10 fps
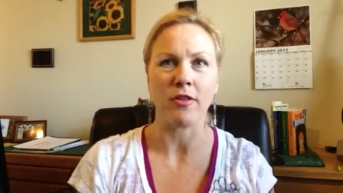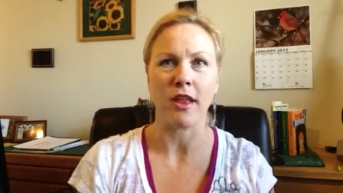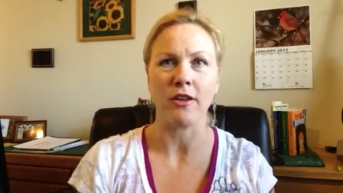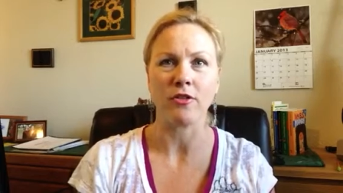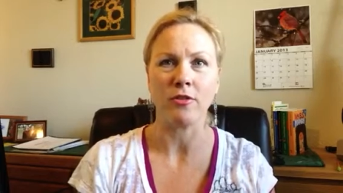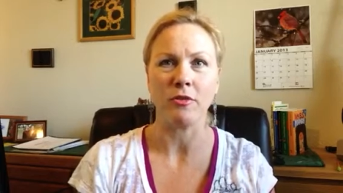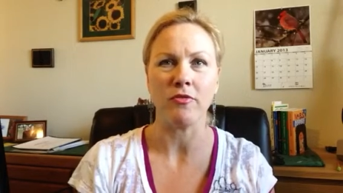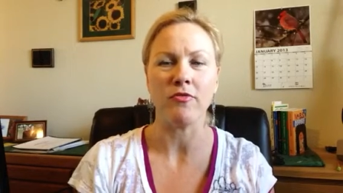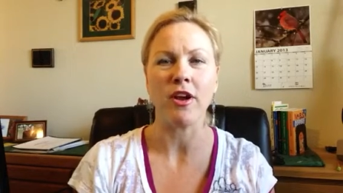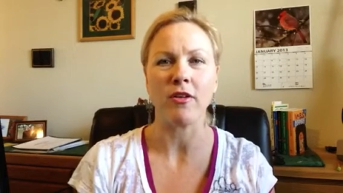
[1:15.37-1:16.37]
that is going to be
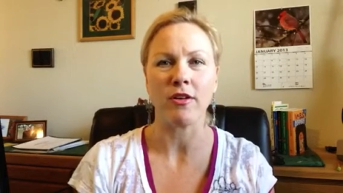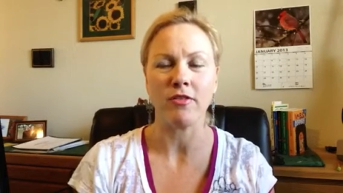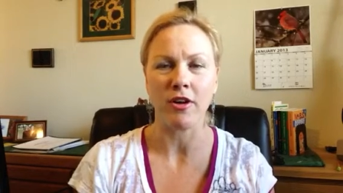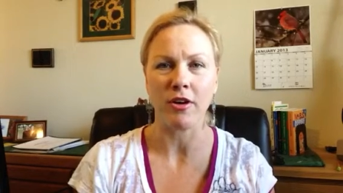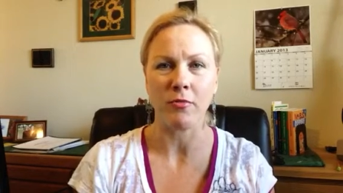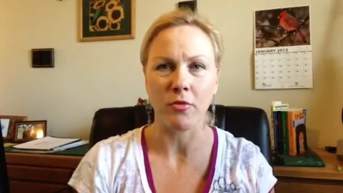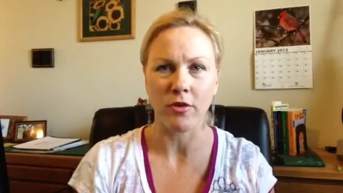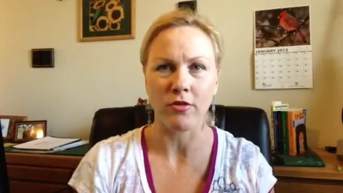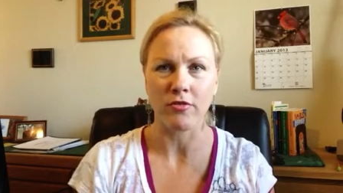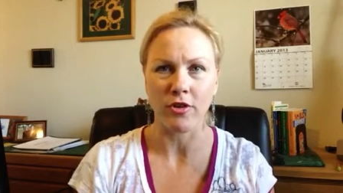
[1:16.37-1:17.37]
very, very
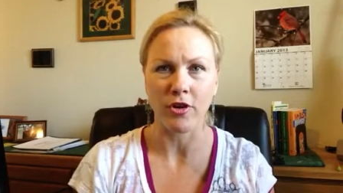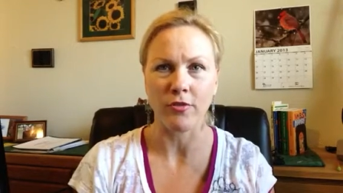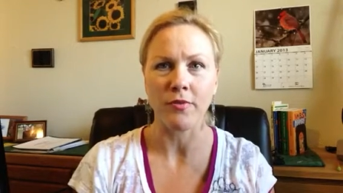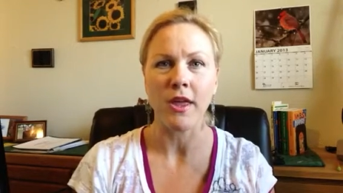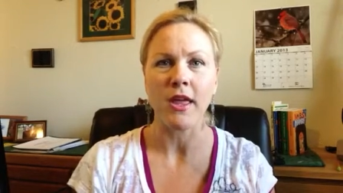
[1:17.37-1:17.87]
important for you